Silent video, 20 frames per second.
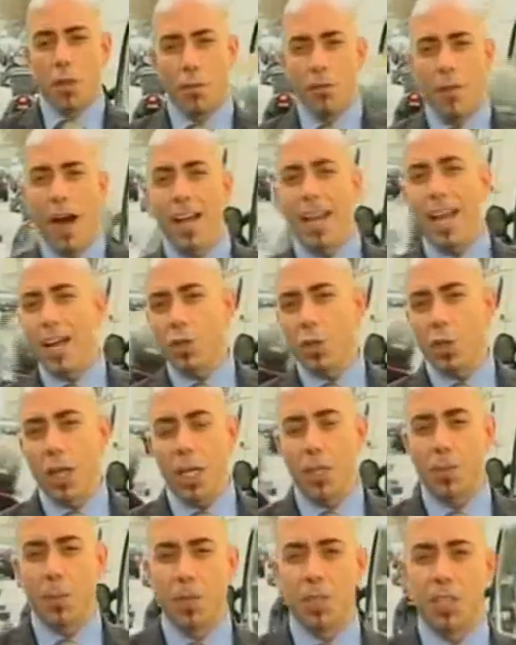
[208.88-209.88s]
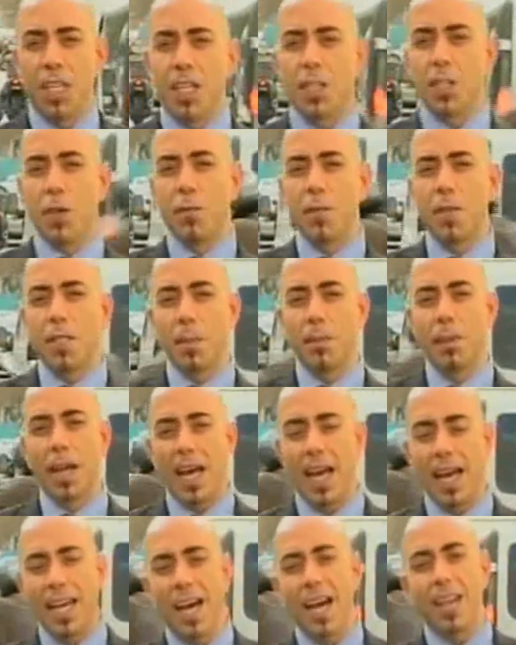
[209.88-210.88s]
The financial expertise of Mr.
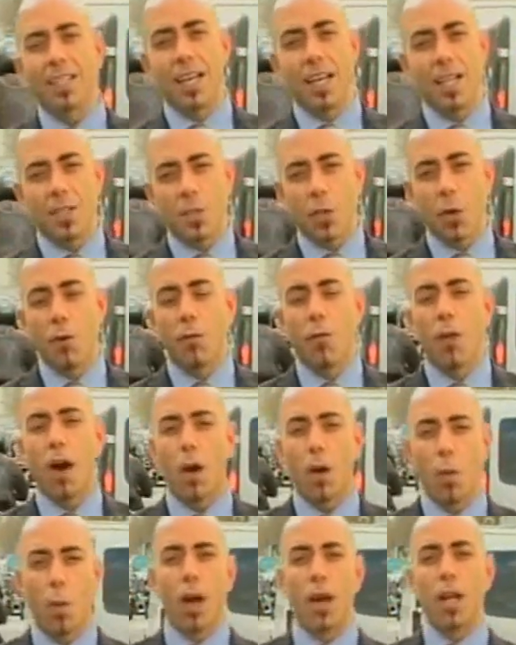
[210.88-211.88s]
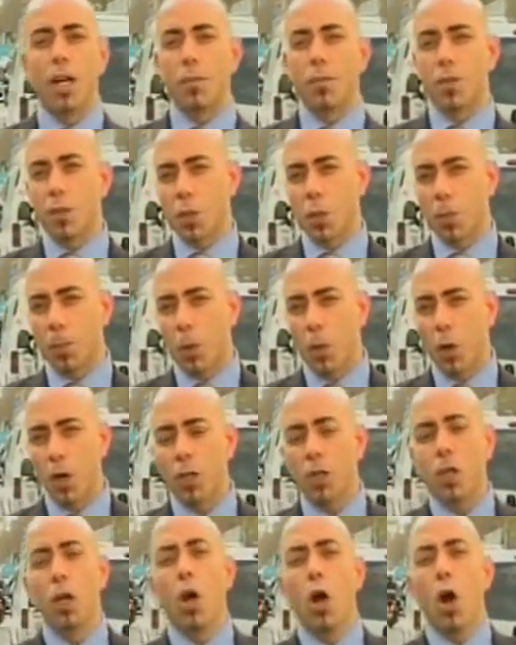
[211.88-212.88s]
Bilkhayat has so far won him the
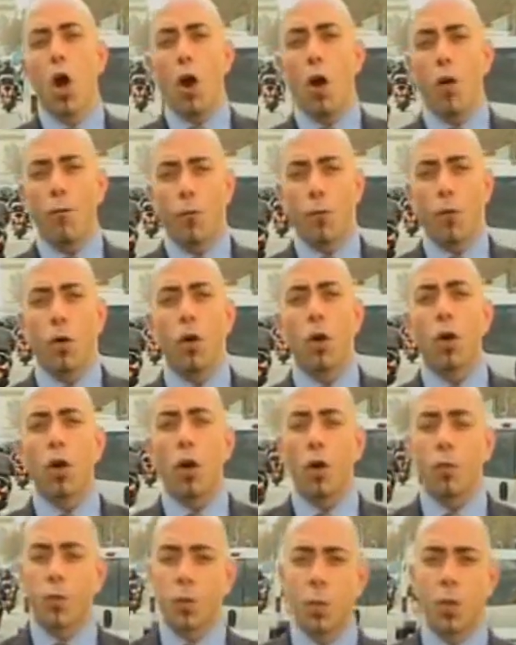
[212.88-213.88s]
support of 4 of